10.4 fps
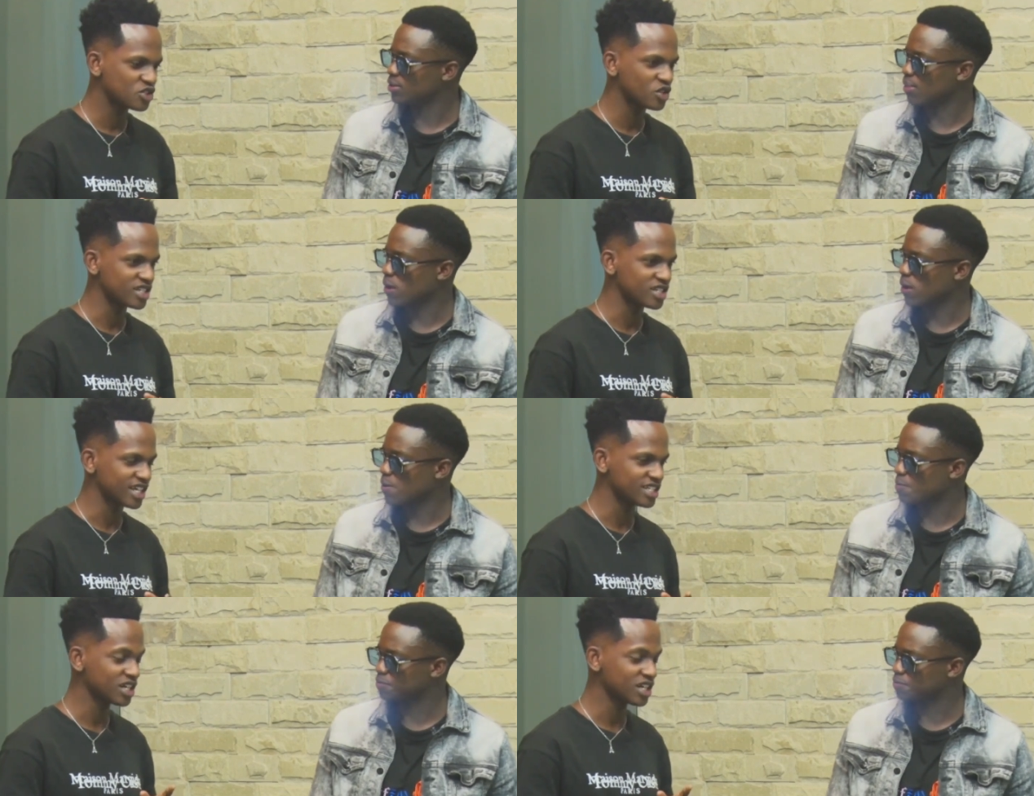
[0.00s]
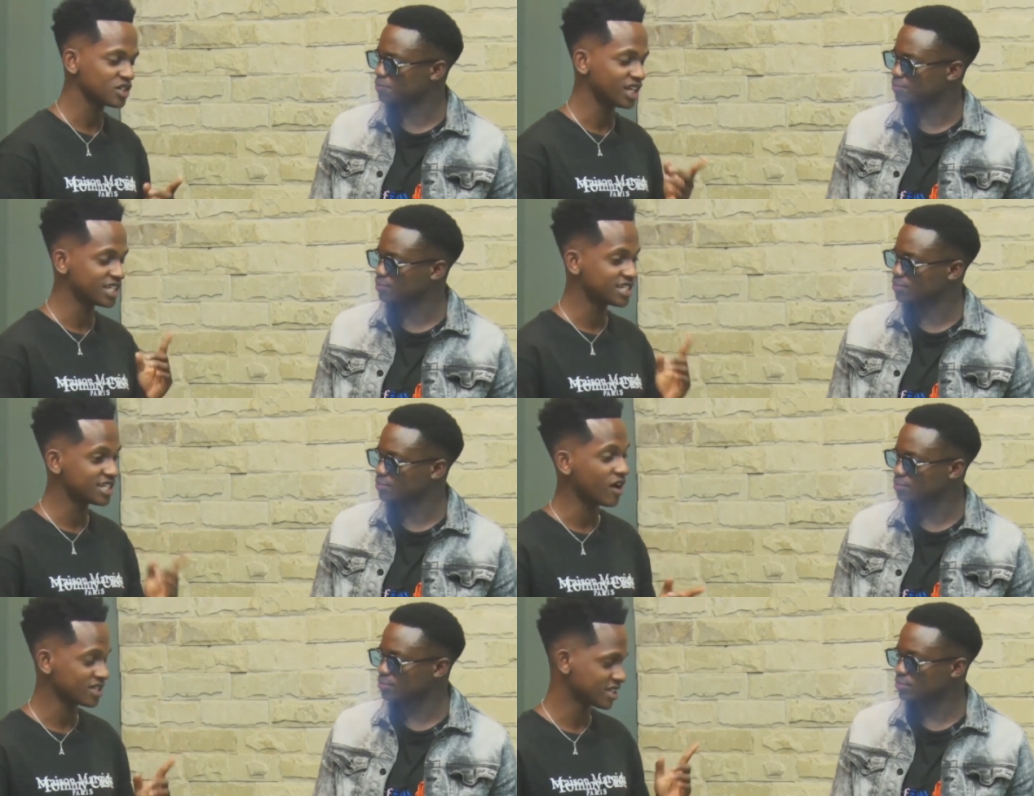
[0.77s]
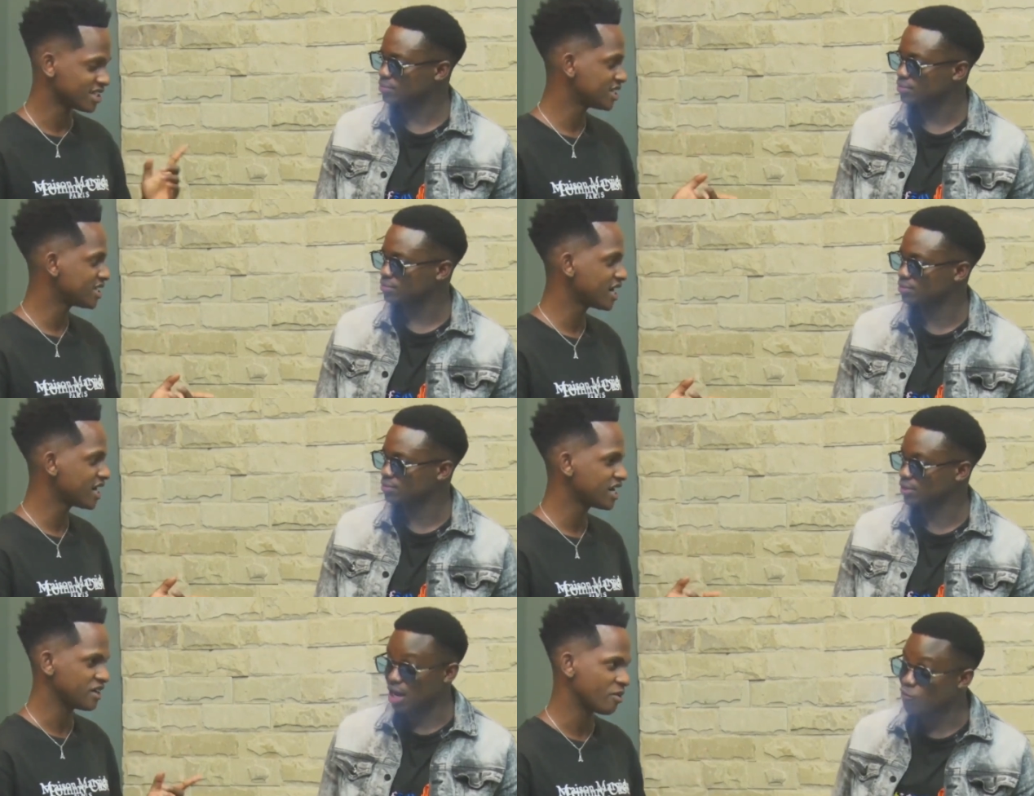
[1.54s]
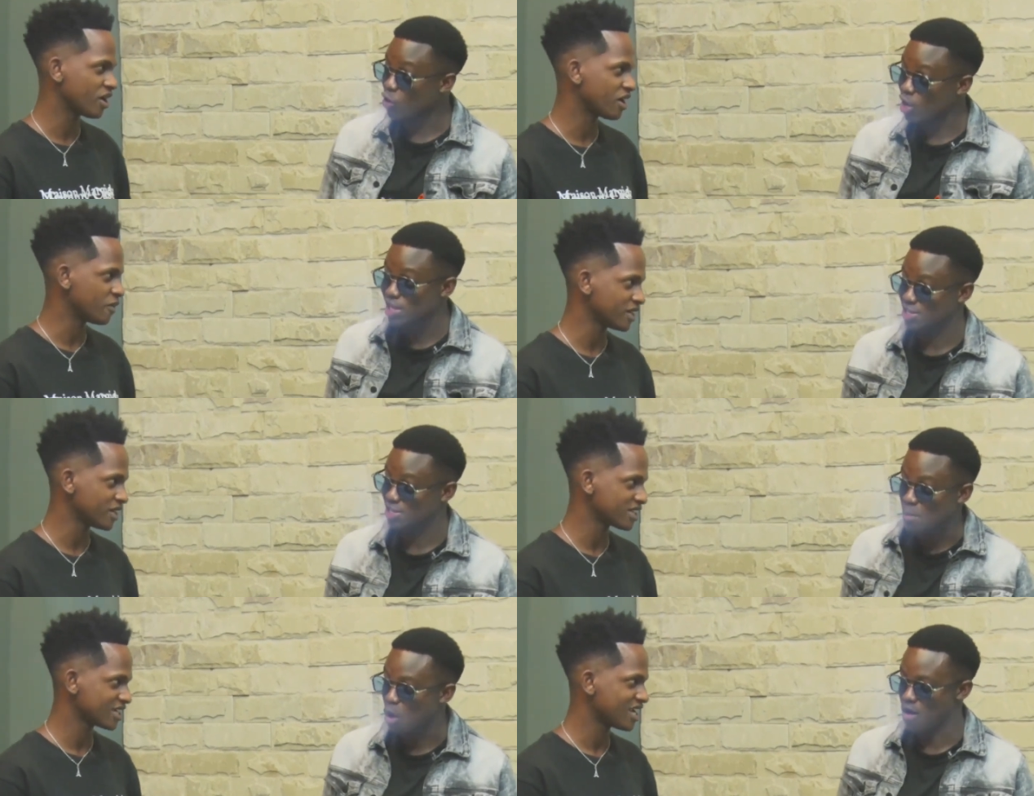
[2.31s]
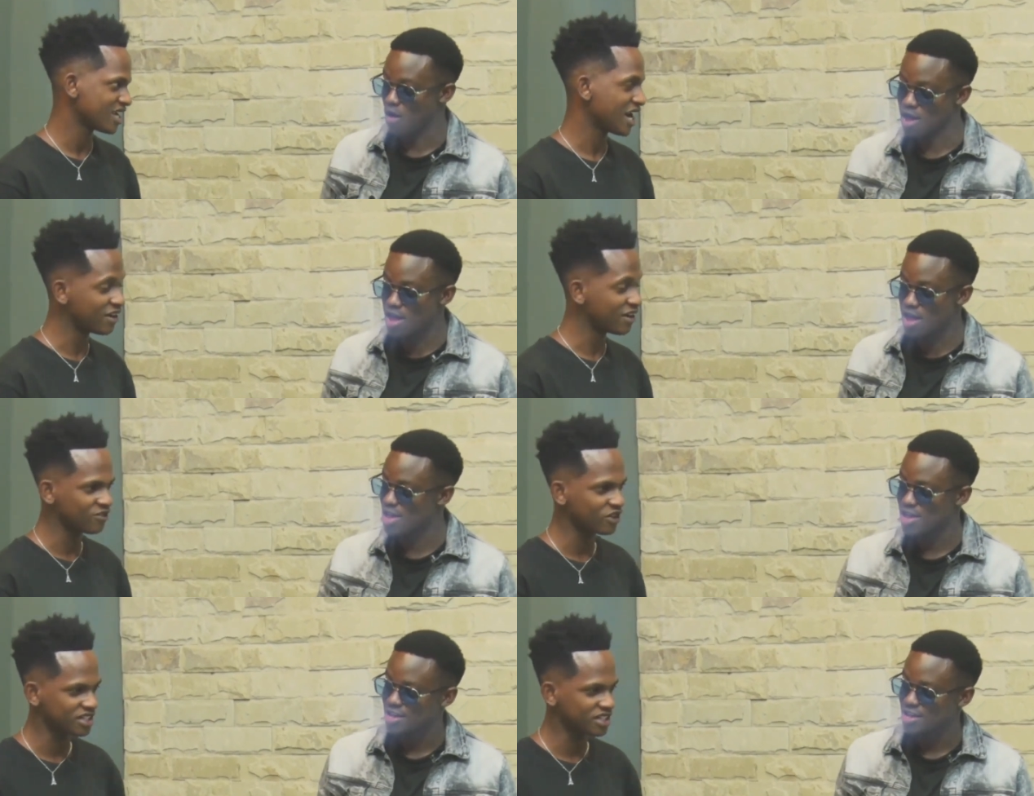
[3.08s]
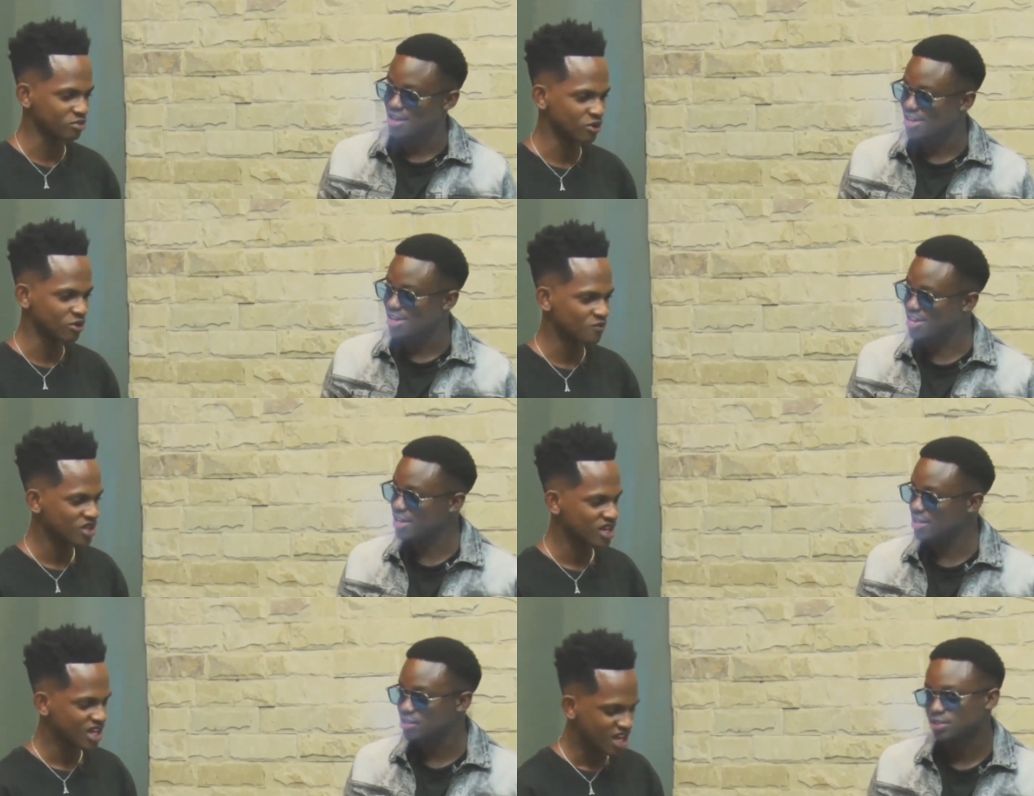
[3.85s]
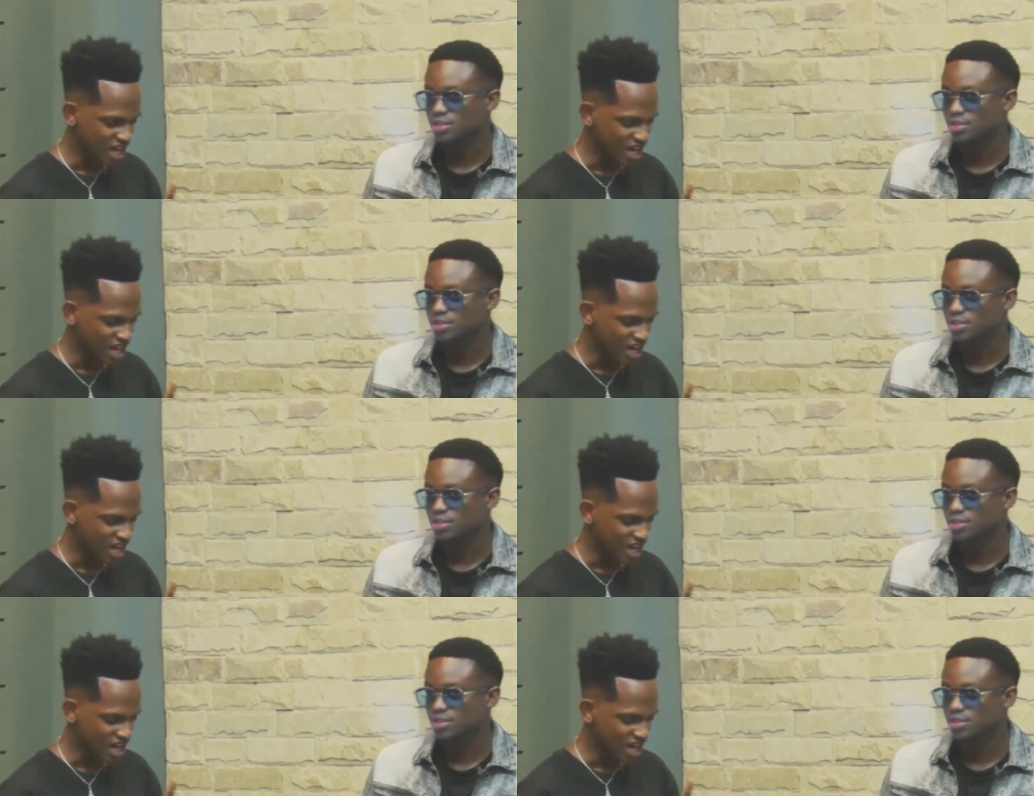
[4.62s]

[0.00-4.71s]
Speaker 1: story is that actually I was at Seeta High in Nama campus. Hey. Unforgettable. Yeah.